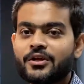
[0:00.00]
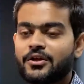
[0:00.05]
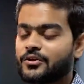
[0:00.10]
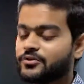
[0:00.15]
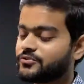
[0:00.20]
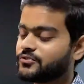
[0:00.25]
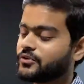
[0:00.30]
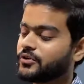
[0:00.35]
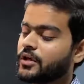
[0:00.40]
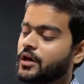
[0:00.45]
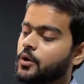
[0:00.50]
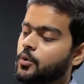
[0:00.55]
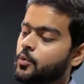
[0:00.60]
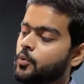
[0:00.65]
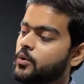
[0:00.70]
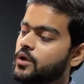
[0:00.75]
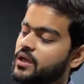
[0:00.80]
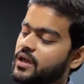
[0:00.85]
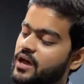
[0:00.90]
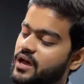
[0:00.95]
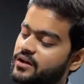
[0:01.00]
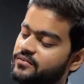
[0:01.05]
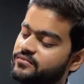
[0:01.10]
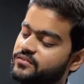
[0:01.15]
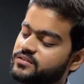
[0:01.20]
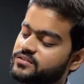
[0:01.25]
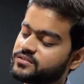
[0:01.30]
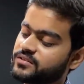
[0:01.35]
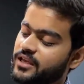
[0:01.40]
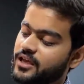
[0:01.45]
So now we have
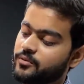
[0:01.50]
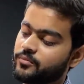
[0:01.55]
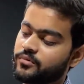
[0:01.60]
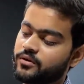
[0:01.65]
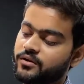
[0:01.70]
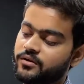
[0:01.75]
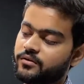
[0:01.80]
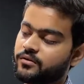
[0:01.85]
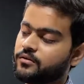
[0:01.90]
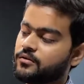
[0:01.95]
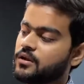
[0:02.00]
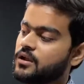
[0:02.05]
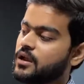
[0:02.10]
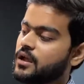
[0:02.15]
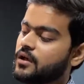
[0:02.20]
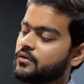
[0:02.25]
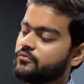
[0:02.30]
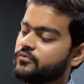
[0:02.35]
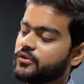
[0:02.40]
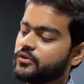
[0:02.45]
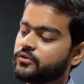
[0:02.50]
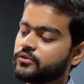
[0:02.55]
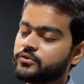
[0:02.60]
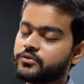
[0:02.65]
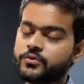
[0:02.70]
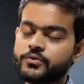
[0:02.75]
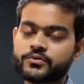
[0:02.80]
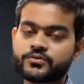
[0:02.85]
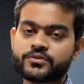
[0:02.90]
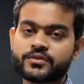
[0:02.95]
this camera. We're going to
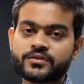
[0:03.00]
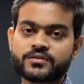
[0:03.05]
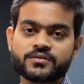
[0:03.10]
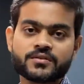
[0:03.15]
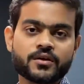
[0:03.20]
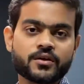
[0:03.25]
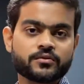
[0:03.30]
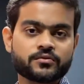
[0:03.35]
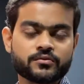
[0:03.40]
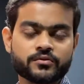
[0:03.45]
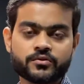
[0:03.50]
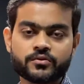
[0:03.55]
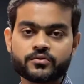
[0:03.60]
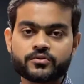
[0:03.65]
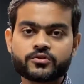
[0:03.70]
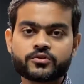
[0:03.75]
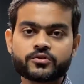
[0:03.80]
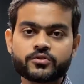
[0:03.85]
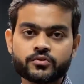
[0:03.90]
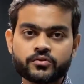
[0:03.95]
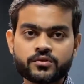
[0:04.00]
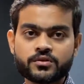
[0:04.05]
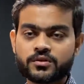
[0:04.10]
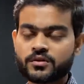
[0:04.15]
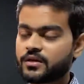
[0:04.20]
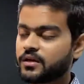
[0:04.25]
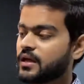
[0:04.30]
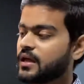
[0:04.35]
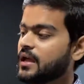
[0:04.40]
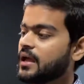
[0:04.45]
use this to shoot,
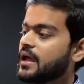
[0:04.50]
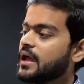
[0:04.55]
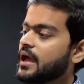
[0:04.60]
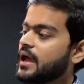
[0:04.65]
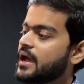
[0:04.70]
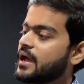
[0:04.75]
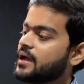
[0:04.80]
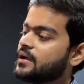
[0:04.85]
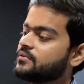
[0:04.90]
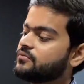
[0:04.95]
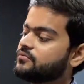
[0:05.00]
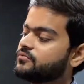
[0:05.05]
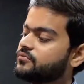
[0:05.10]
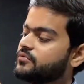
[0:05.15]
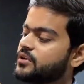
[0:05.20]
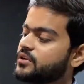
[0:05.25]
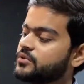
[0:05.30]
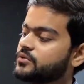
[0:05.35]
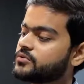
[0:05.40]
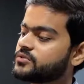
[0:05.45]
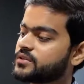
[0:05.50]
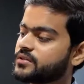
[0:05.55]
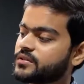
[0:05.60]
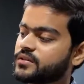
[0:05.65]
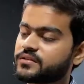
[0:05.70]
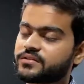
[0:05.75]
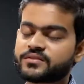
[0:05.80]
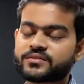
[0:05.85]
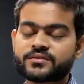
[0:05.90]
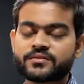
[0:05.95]
and we are using
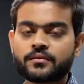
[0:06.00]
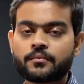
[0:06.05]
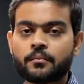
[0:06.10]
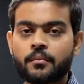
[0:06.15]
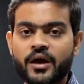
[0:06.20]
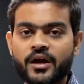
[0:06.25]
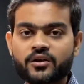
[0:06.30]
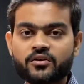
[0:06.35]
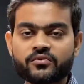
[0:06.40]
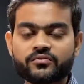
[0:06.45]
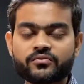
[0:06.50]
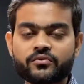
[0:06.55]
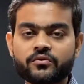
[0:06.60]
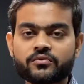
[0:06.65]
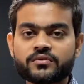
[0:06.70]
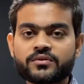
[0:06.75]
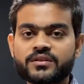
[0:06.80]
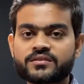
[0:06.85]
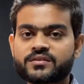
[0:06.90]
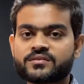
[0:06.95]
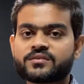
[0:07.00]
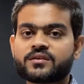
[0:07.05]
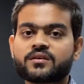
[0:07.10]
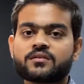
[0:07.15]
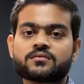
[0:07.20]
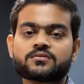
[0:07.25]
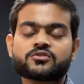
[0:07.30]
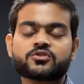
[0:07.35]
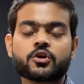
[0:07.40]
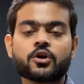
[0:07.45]
this microphone. This is a
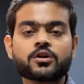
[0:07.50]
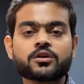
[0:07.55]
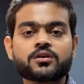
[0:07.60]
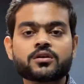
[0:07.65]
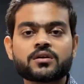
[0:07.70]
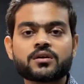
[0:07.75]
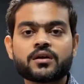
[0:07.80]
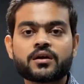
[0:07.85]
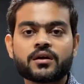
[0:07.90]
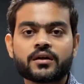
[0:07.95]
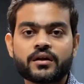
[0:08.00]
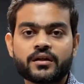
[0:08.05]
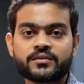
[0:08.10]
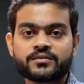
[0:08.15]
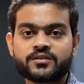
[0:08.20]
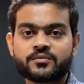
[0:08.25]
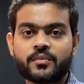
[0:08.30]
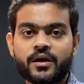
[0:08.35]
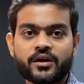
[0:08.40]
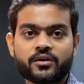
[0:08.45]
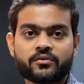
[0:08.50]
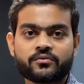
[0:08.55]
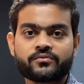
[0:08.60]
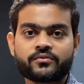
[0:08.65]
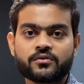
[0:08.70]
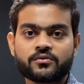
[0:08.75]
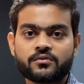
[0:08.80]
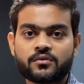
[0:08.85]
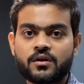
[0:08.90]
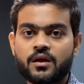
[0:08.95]
shotgun condenser
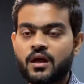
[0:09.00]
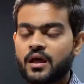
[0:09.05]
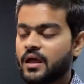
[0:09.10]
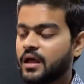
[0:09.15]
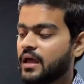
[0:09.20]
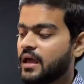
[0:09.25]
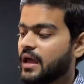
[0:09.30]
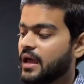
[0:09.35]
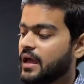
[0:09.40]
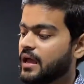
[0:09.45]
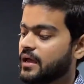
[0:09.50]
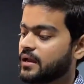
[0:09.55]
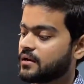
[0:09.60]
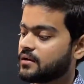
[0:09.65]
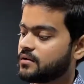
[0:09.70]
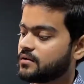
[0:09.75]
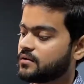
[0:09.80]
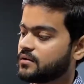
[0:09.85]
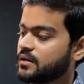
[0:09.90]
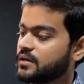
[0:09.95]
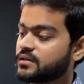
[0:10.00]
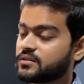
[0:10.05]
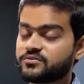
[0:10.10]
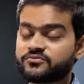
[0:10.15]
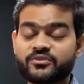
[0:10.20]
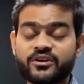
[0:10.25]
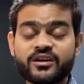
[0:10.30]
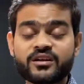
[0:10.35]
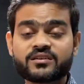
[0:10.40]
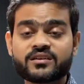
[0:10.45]
microphone, and it is
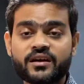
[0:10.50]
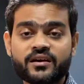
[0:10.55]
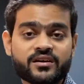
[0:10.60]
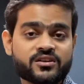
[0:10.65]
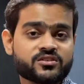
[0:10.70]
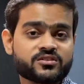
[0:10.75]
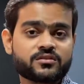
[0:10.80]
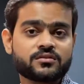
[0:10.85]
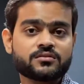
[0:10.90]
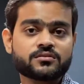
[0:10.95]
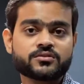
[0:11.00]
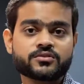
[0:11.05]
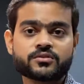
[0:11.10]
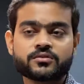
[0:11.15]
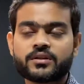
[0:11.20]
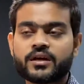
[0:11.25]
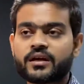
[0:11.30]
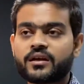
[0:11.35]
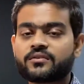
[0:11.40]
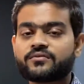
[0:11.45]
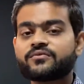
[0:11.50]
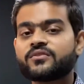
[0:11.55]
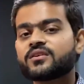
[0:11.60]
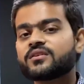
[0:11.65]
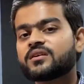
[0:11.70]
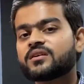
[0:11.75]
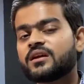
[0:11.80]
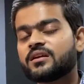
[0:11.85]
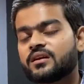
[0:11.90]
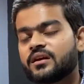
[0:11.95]
very directional so that if
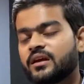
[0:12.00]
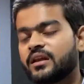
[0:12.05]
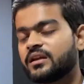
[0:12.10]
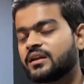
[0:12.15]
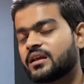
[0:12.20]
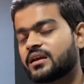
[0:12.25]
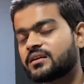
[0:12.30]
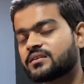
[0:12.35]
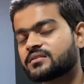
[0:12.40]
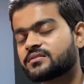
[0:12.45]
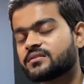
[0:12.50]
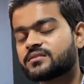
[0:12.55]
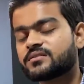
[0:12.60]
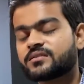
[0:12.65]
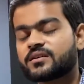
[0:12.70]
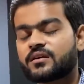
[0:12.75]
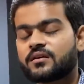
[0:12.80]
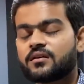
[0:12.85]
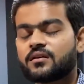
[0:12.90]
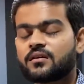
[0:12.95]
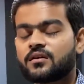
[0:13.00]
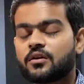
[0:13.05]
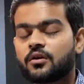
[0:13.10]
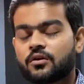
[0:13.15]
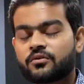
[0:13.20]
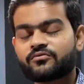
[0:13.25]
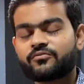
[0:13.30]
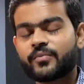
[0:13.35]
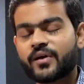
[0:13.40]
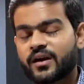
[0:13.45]
in case there's a lot
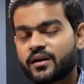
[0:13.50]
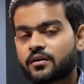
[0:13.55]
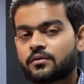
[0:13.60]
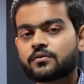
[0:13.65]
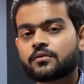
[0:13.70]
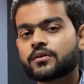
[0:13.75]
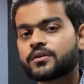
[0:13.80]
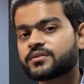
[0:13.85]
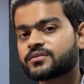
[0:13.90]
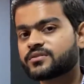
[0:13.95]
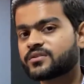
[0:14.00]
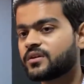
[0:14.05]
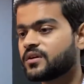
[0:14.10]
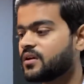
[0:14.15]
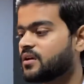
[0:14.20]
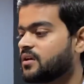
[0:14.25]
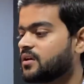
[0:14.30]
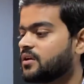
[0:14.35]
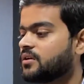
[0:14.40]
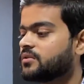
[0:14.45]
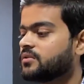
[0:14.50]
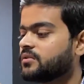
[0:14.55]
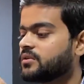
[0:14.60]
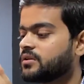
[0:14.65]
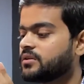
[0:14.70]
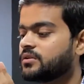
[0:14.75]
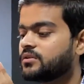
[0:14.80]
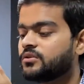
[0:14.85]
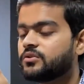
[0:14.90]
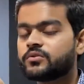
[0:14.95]
of background noise, you can
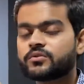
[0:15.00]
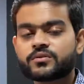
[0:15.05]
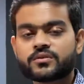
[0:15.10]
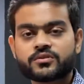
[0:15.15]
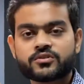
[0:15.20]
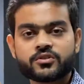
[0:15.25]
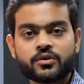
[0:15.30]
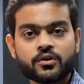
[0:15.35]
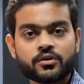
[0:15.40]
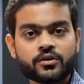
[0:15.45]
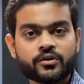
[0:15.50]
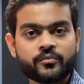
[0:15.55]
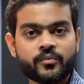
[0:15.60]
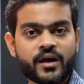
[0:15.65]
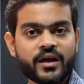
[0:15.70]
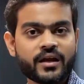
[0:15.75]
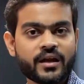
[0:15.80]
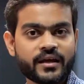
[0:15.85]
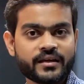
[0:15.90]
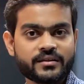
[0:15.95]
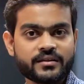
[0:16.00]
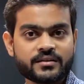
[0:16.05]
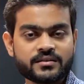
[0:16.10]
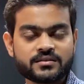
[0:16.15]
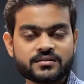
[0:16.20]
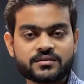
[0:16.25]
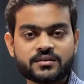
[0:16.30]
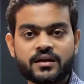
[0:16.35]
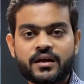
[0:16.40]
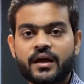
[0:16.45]
use a shotgun mic like
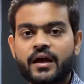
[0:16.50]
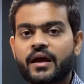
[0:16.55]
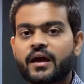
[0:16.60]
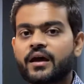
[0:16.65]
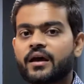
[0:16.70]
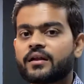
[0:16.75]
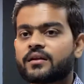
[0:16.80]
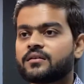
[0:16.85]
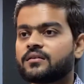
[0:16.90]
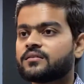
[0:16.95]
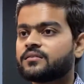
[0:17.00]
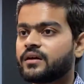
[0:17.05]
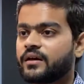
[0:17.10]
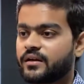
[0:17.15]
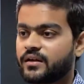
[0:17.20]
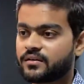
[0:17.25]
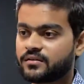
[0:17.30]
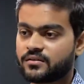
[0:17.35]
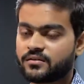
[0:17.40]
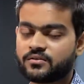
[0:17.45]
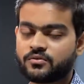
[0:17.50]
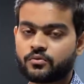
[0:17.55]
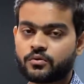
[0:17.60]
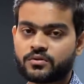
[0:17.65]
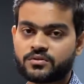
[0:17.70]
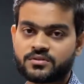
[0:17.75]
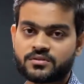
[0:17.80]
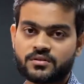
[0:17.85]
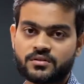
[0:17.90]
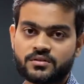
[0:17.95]
this and direct it
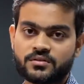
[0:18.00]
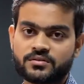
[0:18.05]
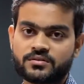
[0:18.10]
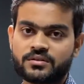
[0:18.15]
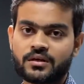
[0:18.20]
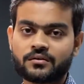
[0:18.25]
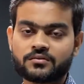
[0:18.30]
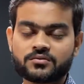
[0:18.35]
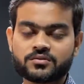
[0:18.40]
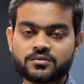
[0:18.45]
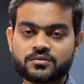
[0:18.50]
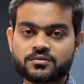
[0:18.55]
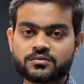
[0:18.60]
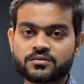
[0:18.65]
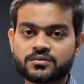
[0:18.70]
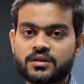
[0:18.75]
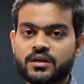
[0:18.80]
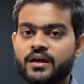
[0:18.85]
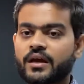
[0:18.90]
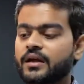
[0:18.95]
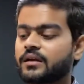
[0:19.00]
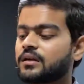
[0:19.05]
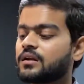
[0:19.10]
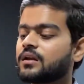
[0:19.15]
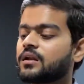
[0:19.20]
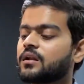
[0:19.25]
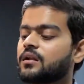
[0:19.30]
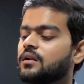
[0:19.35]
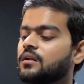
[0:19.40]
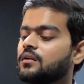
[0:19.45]
towards the sound source, and
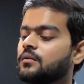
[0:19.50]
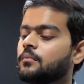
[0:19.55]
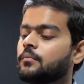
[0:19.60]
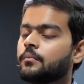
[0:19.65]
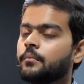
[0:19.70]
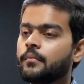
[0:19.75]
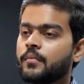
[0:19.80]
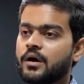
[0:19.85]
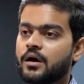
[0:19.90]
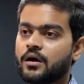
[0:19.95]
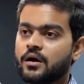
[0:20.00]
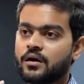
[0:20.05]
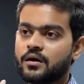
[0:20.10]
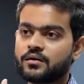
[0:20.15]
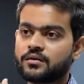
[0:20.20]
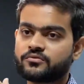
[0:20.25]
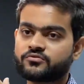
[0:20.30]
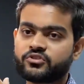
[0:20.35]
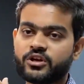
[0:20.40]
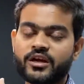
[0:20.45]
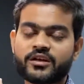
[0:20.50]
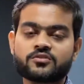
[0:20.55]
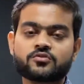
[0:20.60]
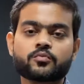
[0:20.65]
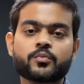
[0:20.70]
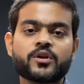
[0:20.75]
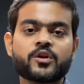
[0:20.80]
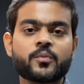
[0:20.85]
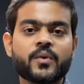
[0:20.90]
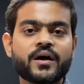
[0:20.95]
it'll try to
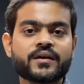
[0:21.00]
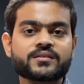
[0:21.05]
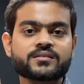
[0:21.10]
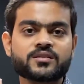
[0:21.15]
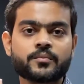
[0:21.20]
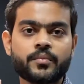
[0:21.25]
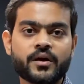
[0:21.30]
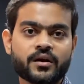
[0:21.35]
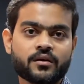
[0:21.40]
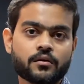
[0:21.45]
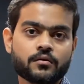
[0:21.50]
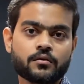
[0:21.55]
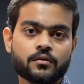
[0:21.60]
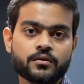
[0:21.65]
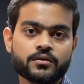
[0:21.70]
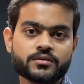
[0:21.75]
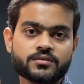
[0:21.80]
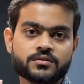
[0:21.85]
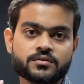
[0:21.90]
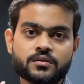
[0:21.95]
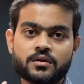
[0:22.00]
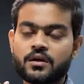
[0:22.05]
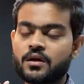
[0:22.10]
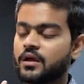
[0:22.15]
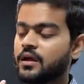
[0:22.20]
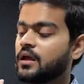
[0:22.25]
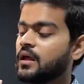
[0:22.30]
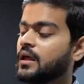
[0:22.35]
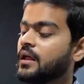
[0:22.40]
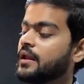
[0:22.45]
minimize the background noise.
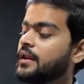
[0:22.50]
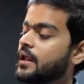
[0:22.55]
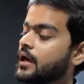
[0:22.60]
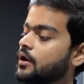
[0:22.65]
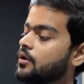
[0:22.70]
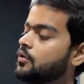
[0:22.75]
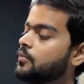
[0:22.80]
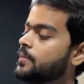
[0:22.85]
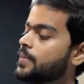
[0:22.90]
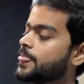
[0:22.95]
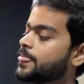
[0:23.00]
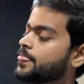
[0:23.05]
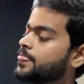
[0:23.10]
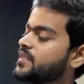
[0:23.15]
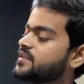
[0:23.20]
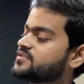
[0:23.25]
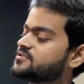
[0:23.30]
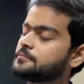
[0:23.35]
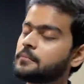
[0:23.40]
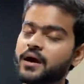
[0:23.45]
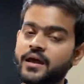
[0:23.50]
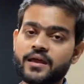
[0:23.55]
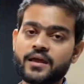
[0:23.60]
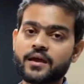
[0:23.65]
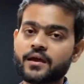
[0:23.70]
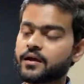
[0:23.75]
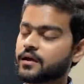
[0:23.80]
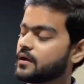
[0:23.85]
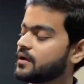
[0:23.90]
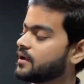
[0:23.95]
Now this mic
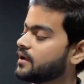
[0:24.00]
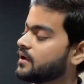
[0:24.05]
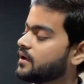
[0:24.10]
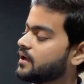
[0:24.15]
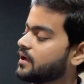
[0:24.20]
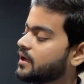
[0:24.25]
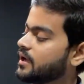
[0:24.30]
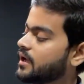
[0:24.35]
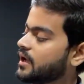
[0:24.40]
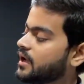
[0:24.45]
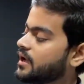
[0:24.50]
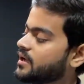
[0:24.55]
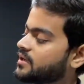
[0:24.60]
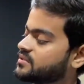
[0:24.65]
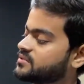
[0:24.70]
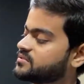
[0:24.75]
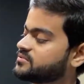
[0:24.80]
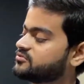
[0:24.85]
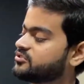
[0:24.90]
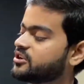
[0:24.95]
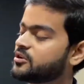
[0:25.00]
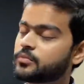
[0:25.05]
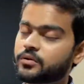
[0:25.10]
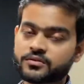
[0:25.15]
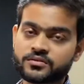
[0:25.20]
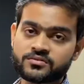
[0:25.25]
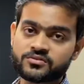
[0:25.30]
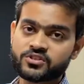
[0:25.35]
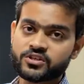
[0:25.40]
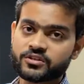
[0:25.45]
has three
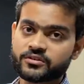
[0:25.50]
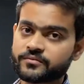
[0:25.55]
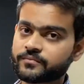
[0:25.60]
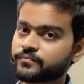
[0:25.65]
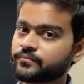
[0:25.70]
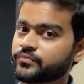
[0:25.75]
buttons here.